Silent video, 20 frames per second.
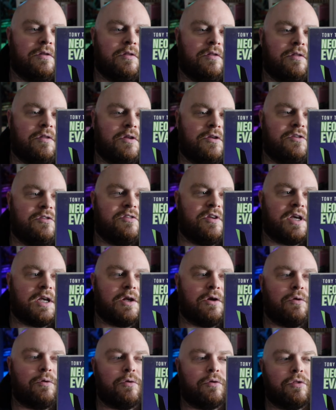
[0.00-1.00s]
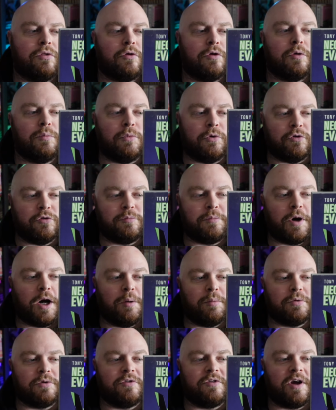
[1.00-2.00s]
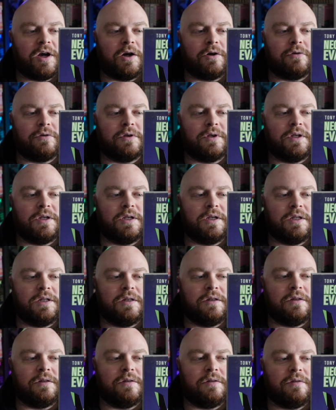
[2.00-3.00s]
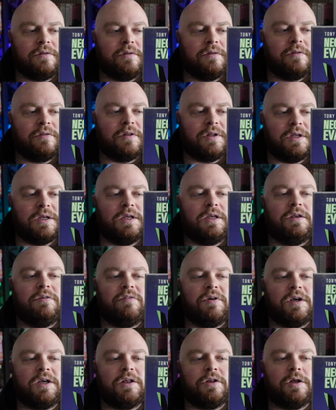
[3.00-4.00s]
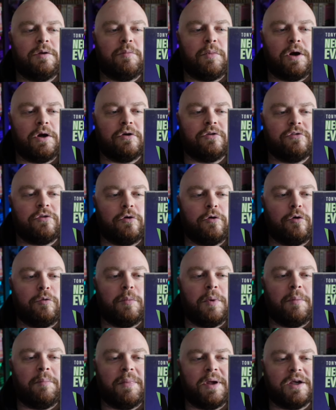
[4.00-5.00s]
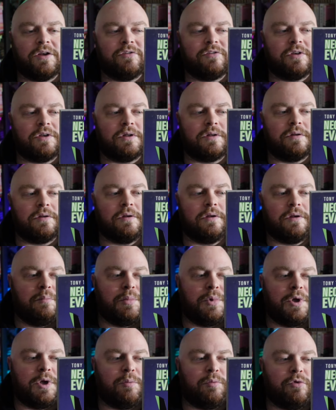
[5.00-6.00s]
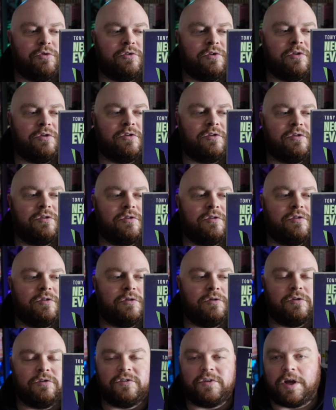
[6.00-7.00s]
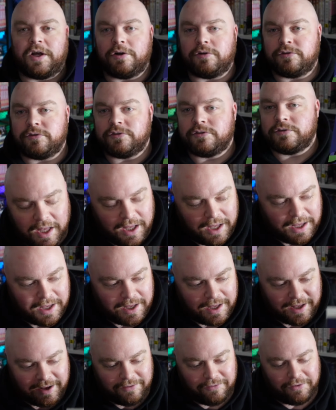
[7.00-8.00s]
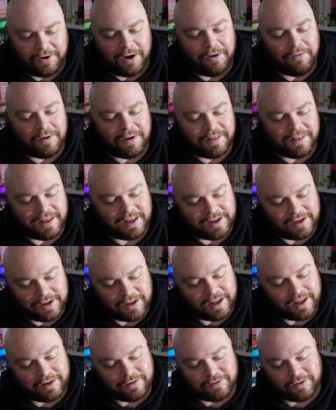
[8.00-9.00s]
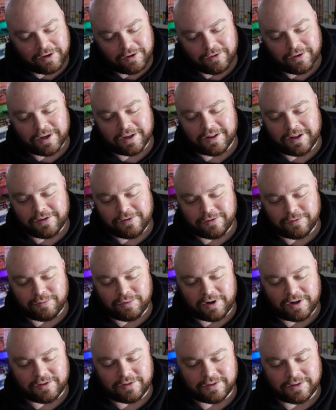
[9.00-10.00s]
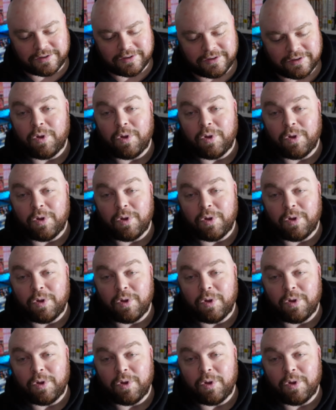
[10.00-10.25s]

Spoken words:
the 2nd or 3rd most popular title in the Evangelion manga's home magazine, beating most of the series titles. And when I read that, I was like, okay, that's surprising.